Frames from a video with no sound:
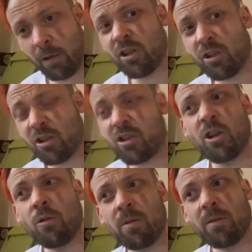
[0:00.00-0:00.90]
Those are just
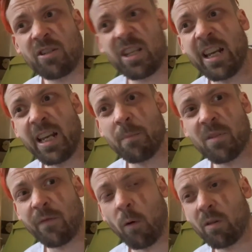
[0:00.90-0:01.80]
two
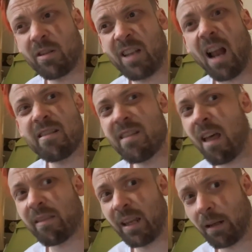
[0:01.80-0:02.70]
synonyms for done
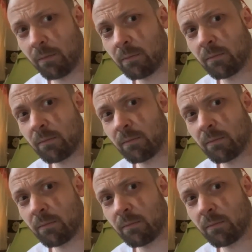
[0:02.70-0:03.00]
nothing.